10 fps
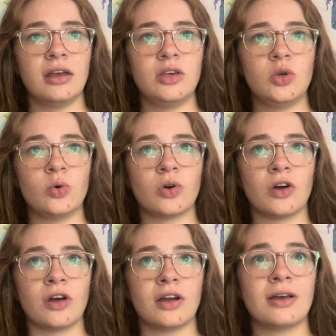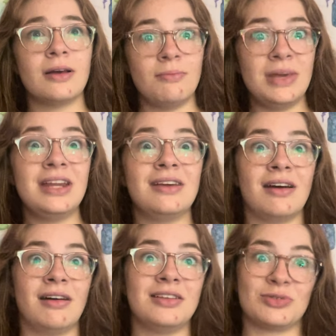your
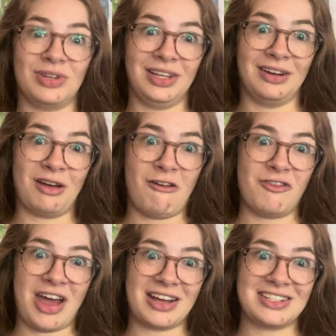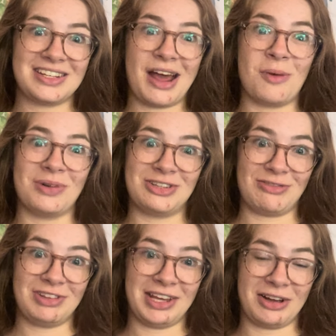media is really going to affect how much
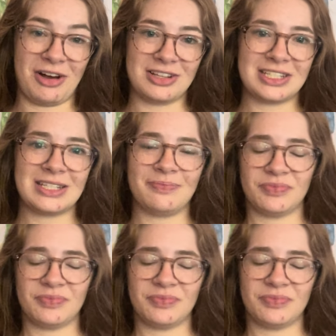everything costs.